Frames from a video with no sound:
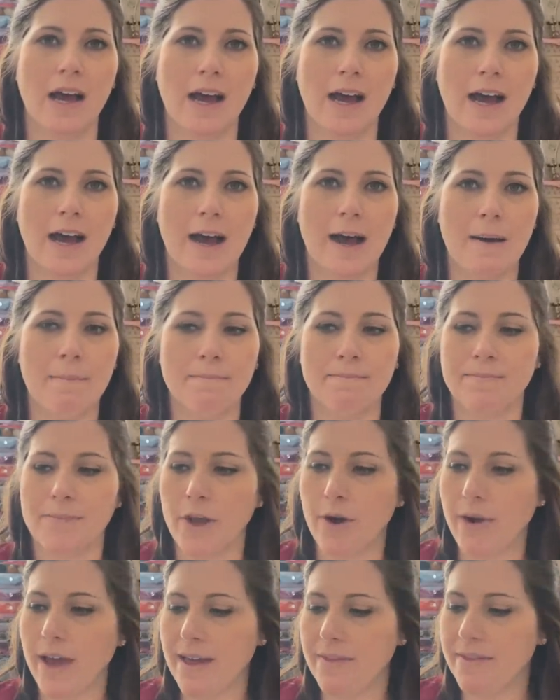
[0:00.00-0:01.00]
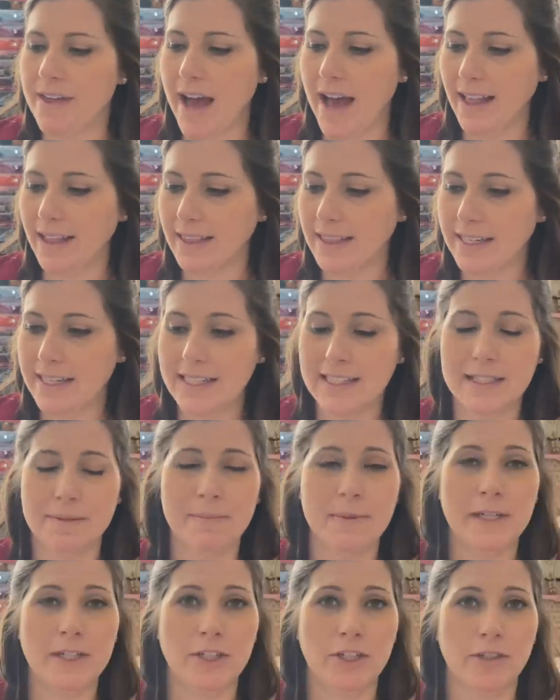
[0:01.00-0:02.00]
Um, okay, that leads
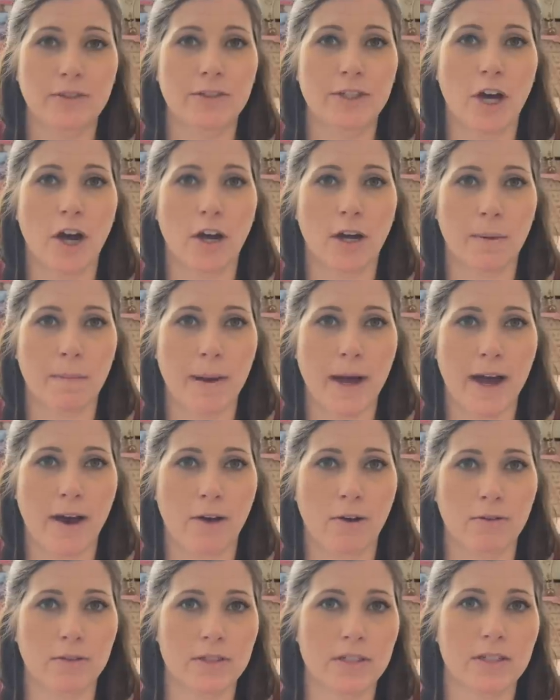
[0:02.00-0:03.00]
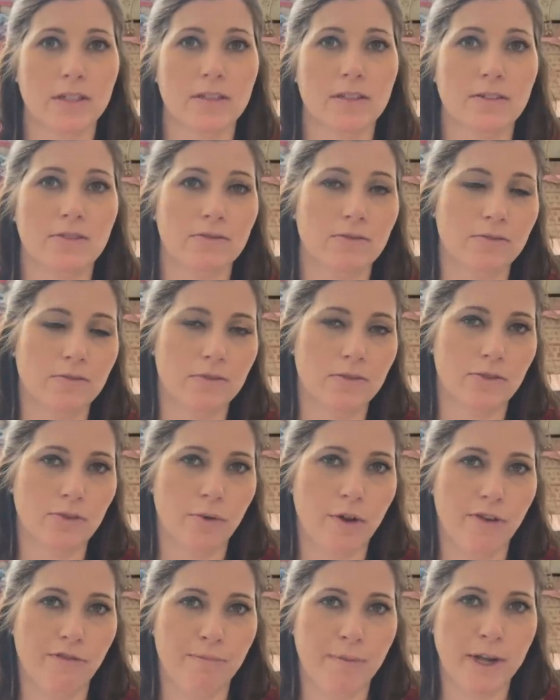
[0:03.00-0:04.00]
me to talk about
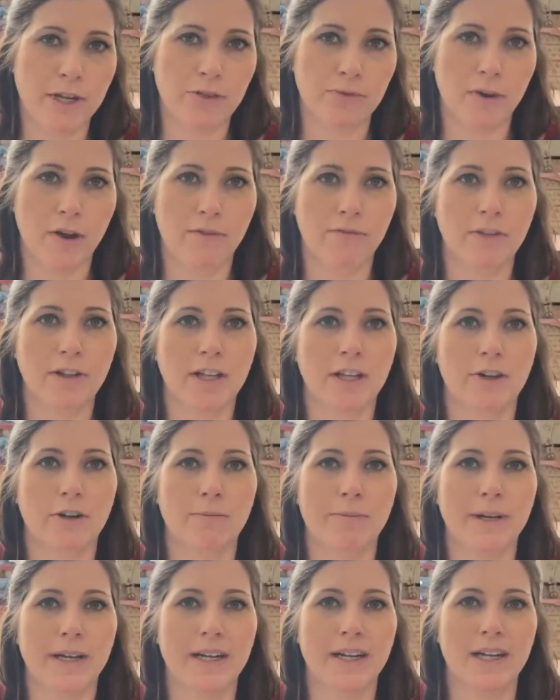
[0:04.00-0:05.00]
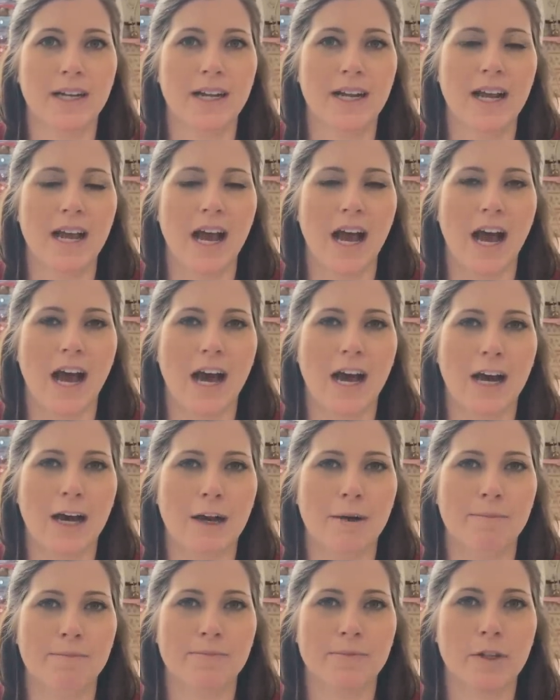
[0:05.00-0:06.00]
12 by 12 a little bit.
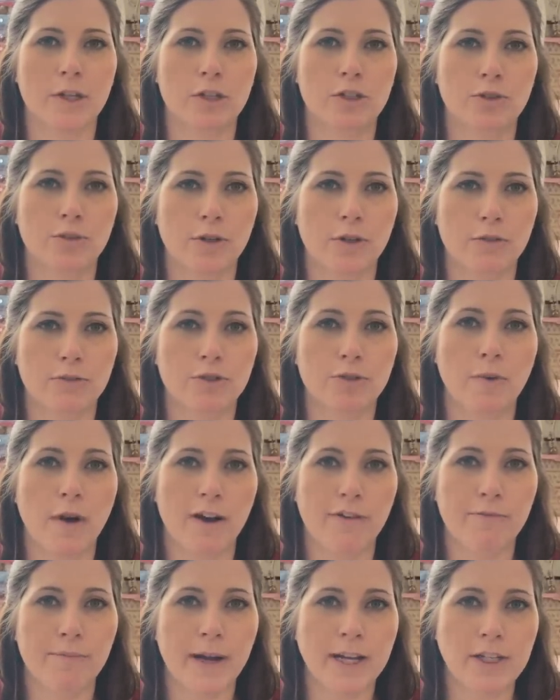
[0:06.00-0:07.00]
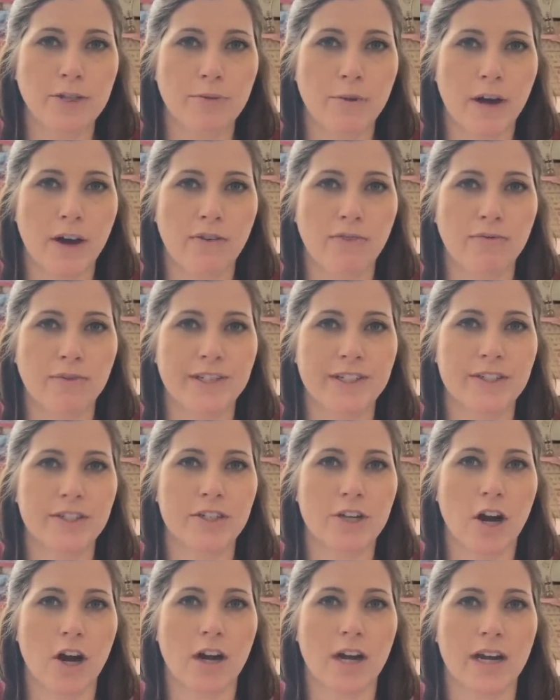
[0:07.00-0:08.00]
Um, so 12 by 12 was
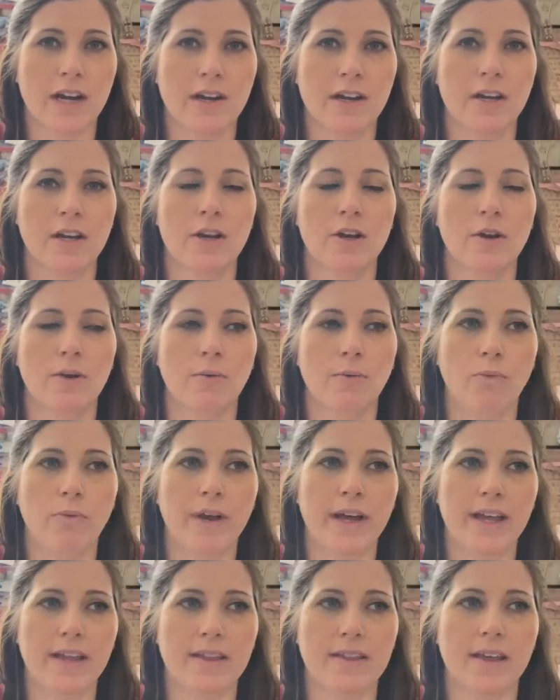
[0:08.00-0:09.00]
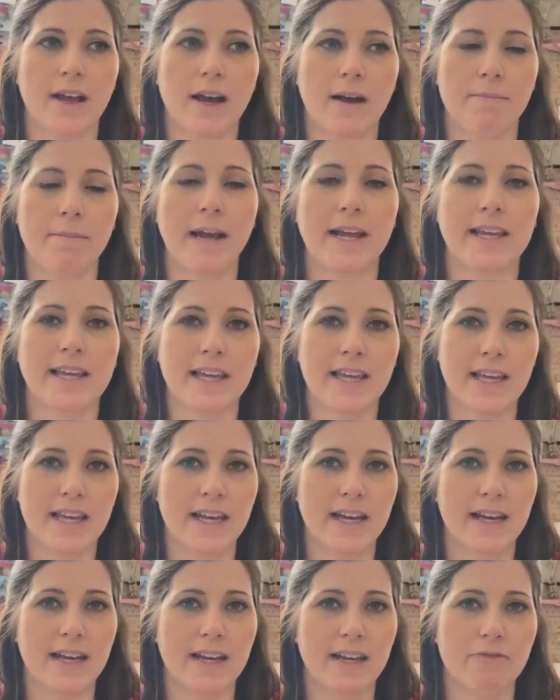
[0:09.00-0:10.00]
started with uh, by
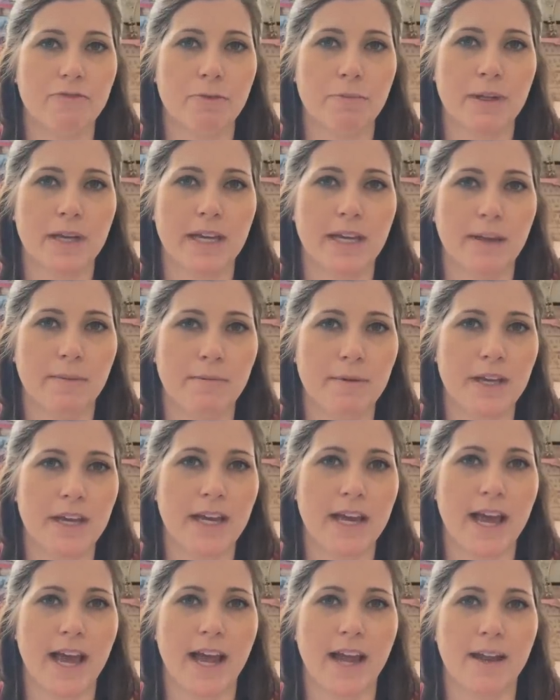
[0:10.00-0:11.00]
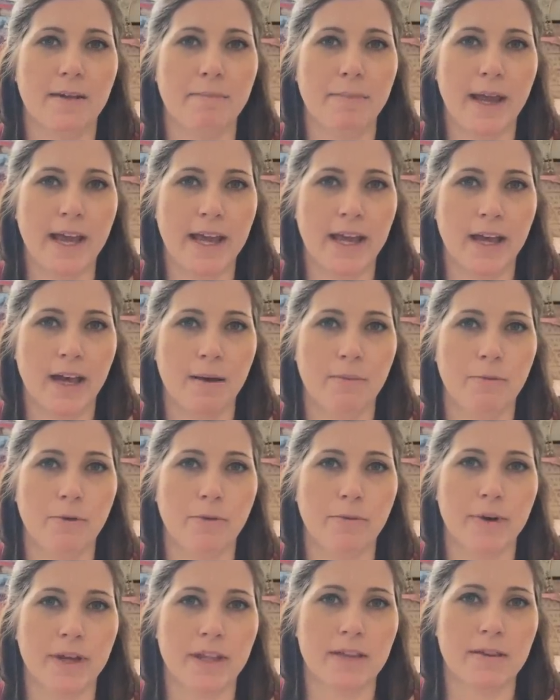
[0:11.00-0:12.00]
Kea from Kea Bee and Pam
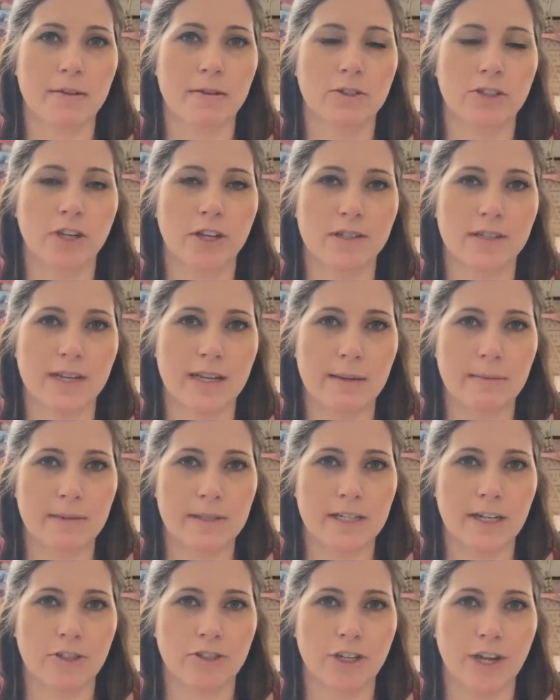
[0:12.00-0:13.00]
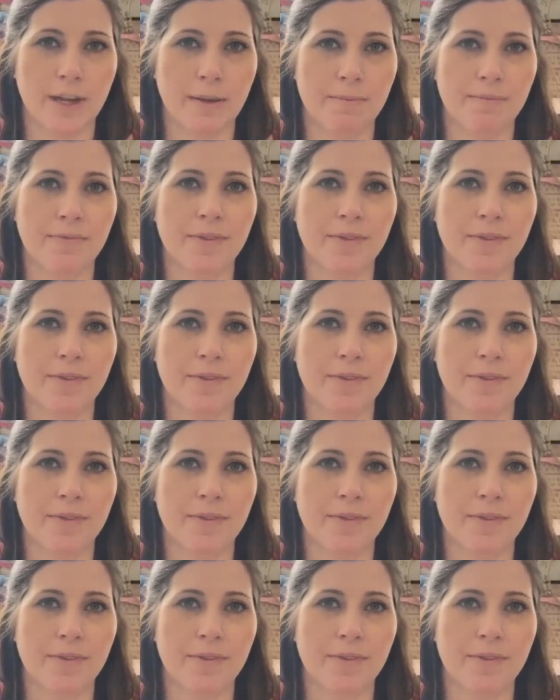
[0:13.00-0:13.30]
with Just Keep Stitching